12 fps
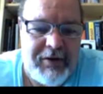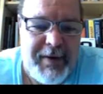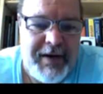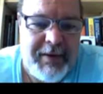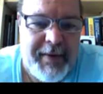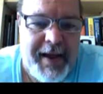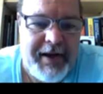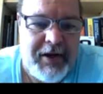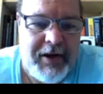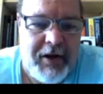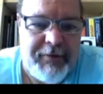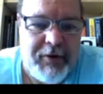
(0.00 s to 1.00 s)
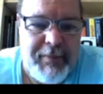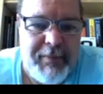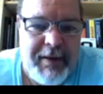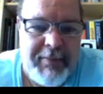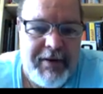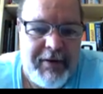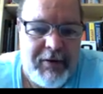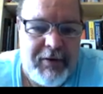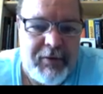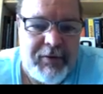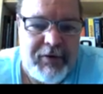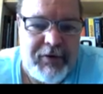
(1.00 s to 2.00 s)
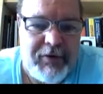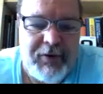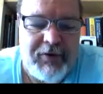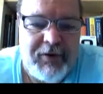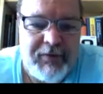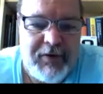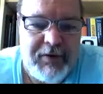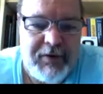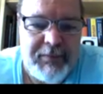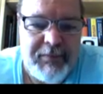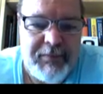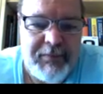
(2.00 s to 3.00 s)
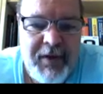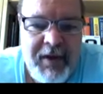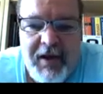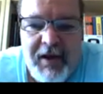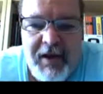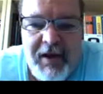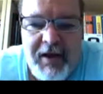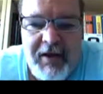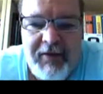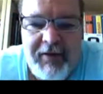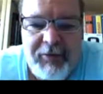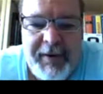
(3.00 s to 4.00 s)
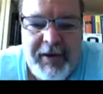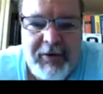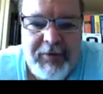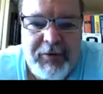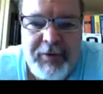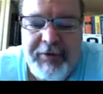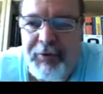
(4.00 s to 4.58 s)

made it bad enough, or maybe there was a series of them that spanned over three or four